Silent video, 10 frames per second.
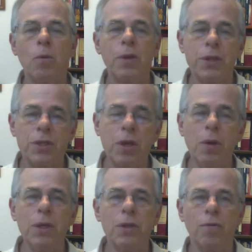with a
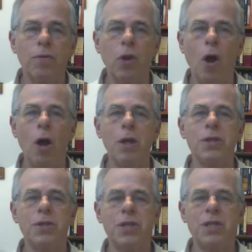series of laws
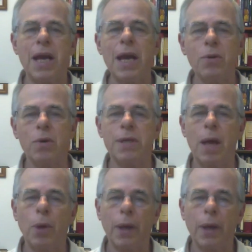and standards that will